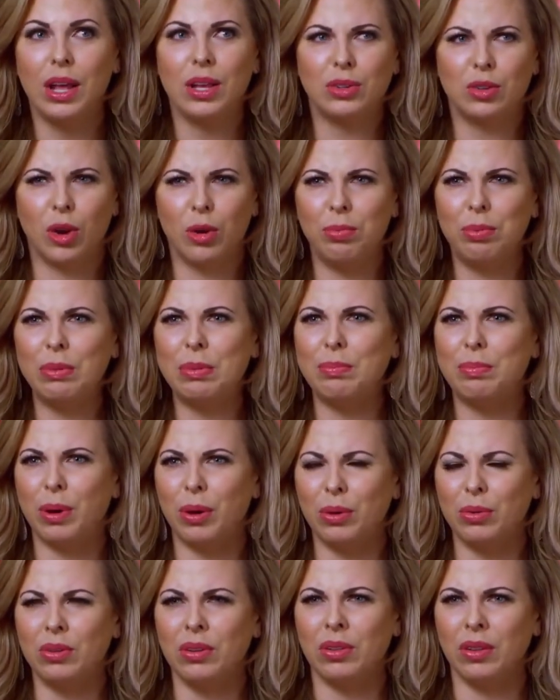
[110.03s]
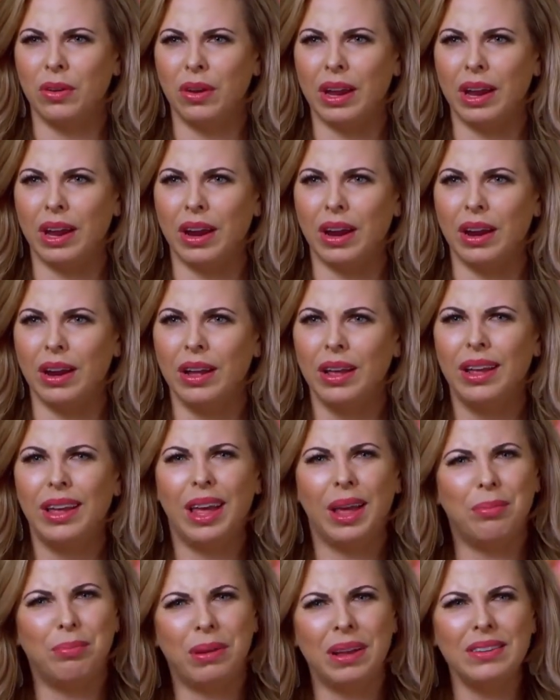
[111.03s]
show up with bows in their hair,
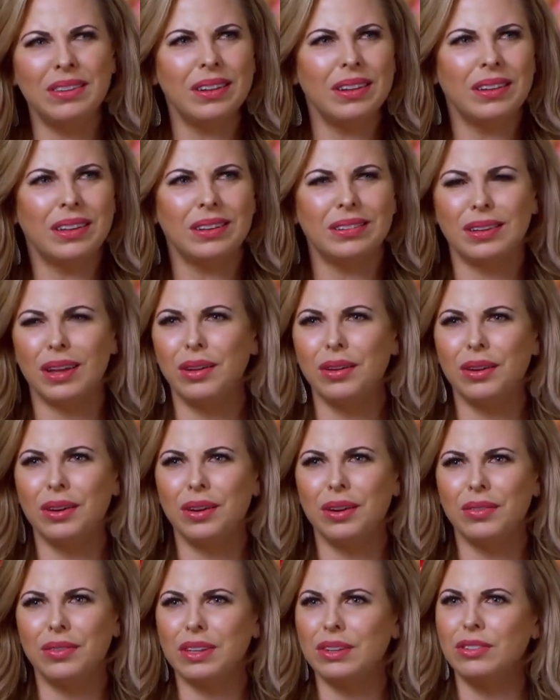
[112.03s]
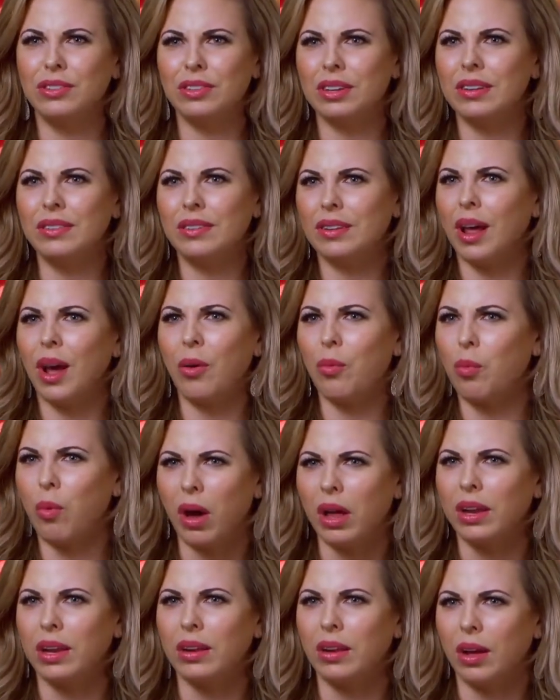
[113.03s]
and basically tell her that she's not
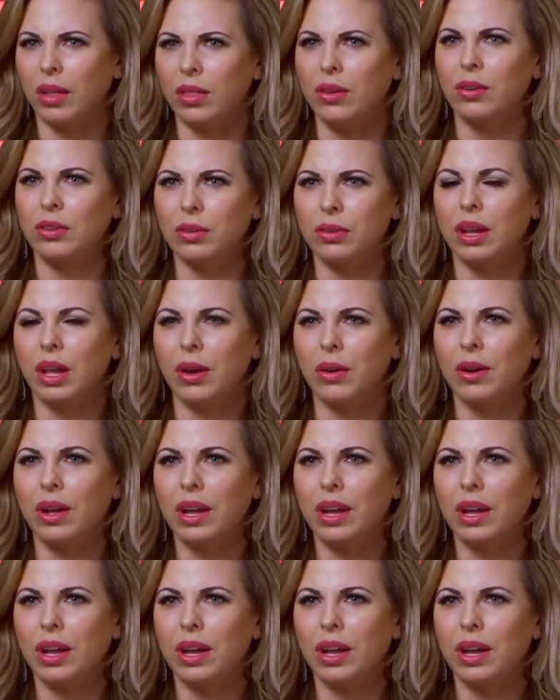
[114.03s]
wanted on their trio.